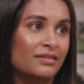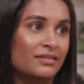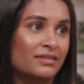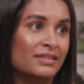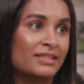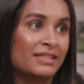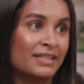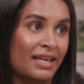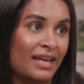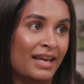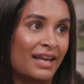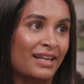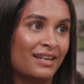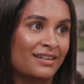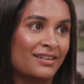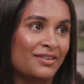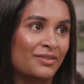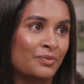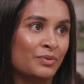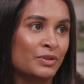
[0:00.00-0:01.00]

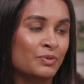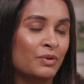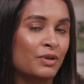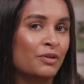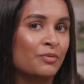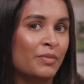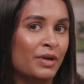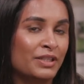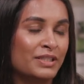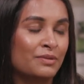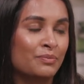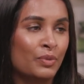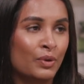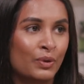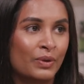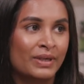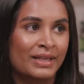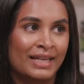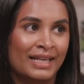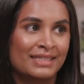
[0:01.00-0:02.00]
skin was one of the most
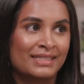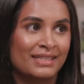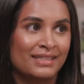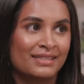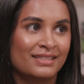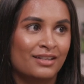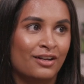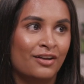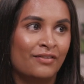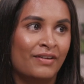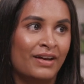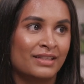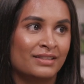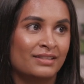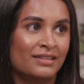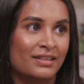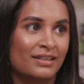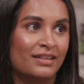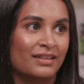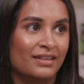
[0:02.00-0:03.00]
important lessons that I've had
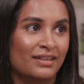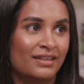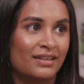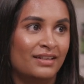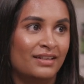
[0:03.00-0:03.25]
to